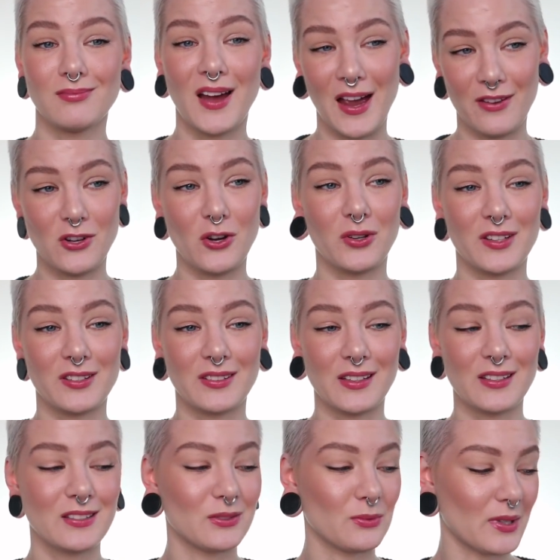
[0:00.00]
I've noticed
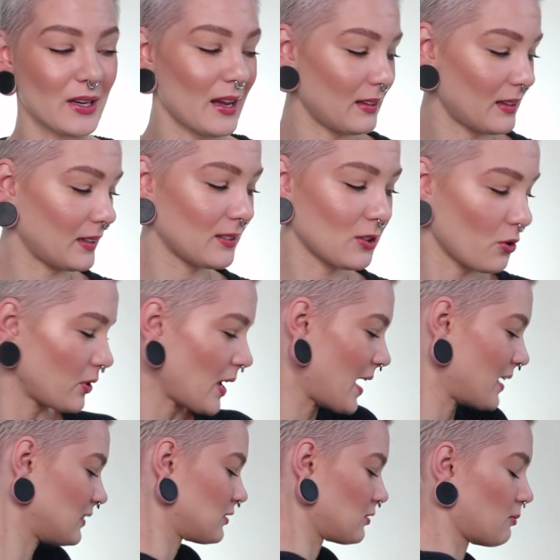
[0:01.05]
this when I like go to
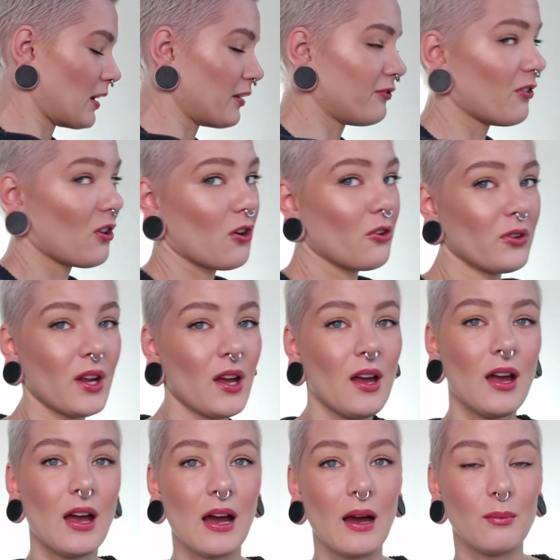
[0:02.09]
answer my phone.
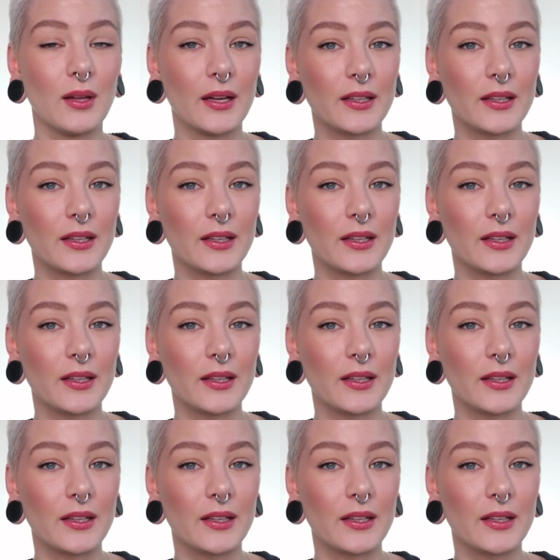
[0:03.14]
I'm